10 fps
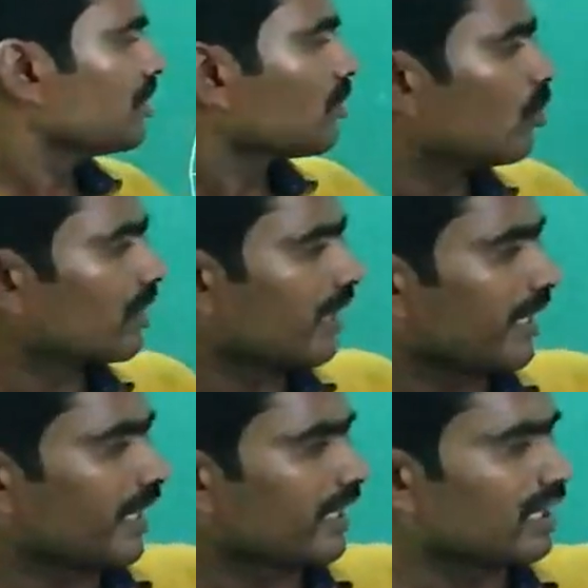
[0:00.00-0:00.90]
one
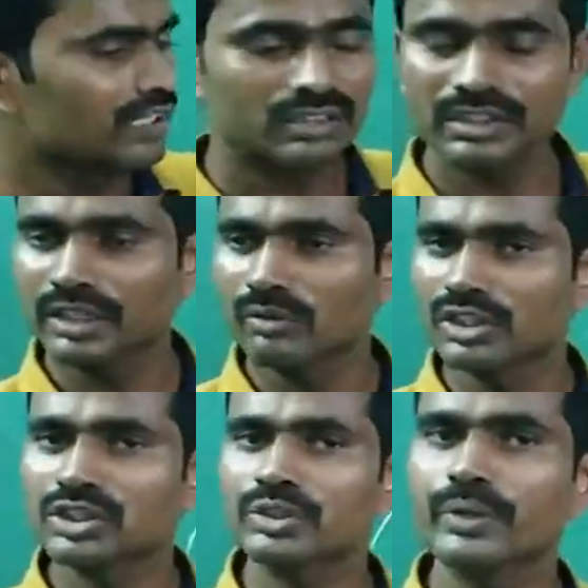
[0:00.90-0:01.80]
right angle is
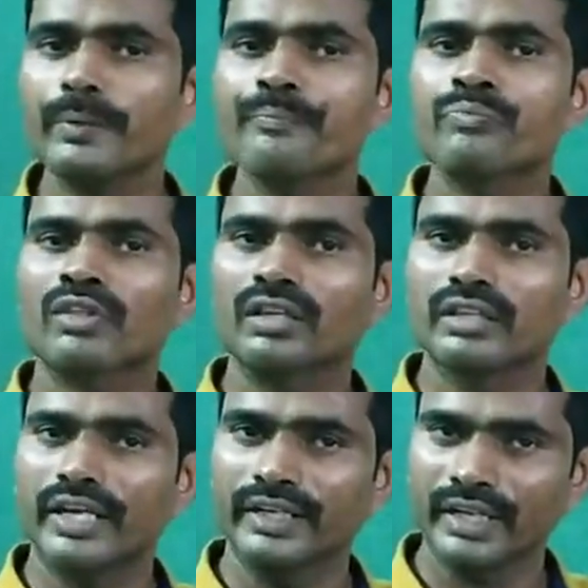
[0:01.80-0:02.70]
equals to
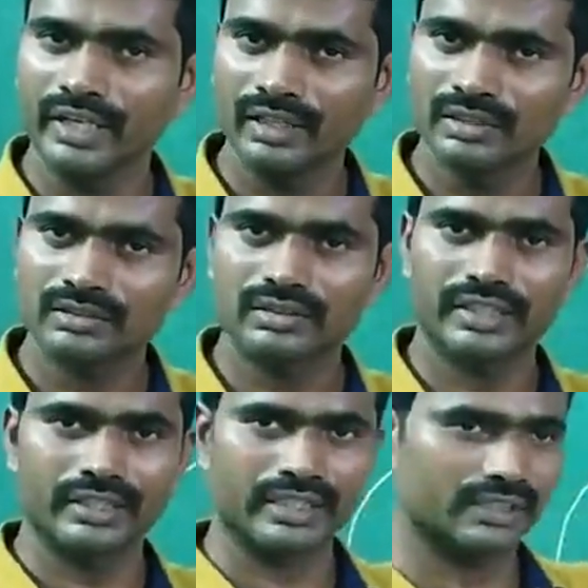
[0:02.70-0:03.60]
90
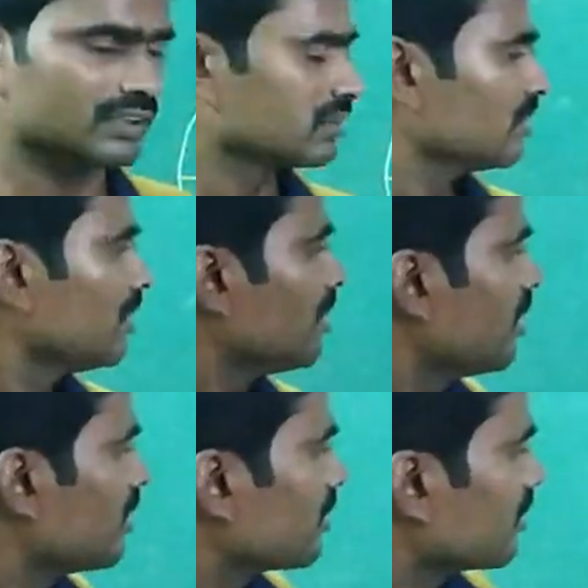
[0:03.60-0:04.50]
degrees.
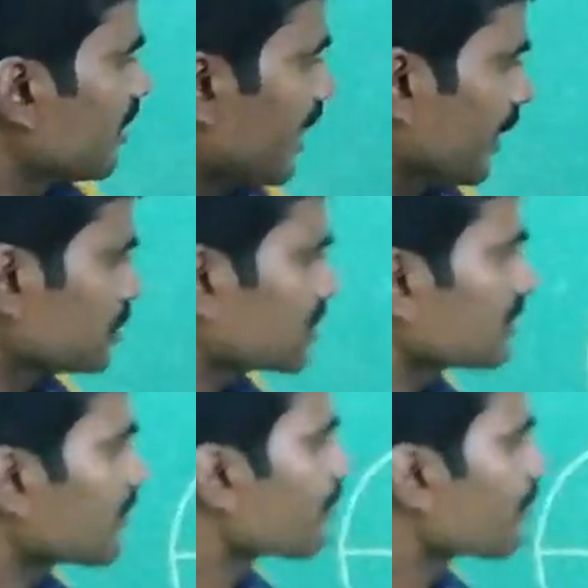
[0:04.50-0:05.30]
Next,